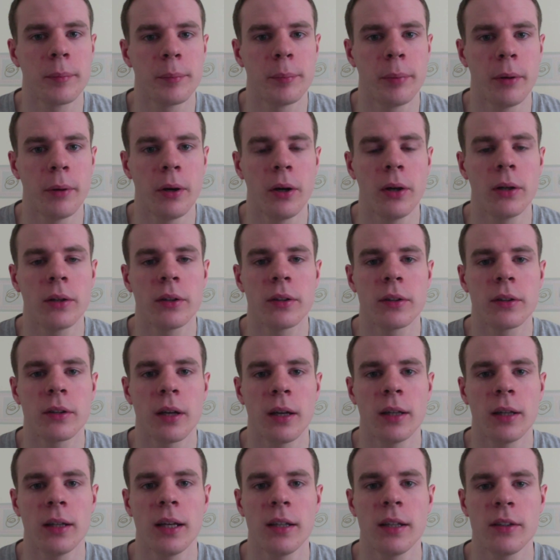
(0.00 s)
but
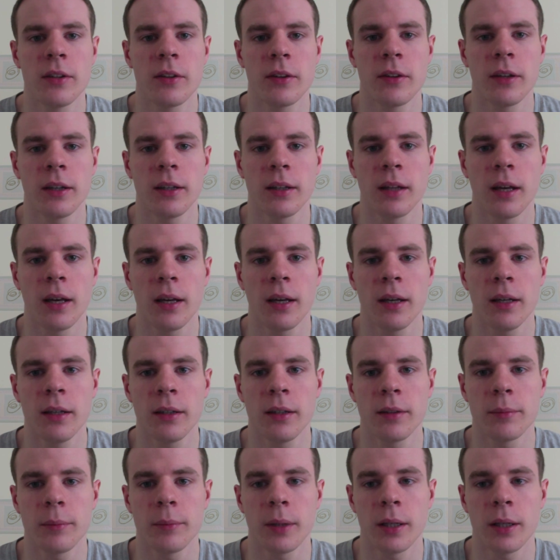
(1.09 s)
I'd like to think that I